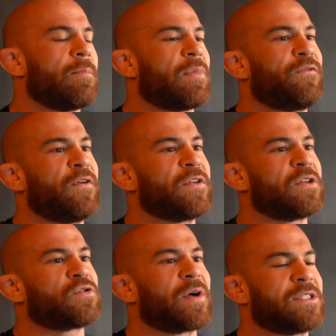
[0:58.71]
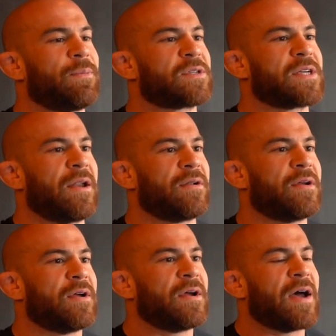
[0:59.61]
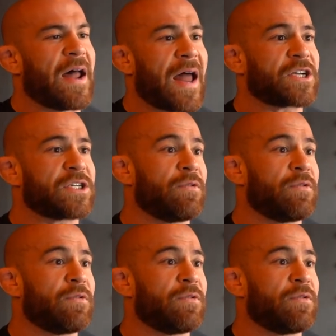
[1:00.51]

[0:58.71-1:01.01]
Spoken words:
by 15 to 20%, and actually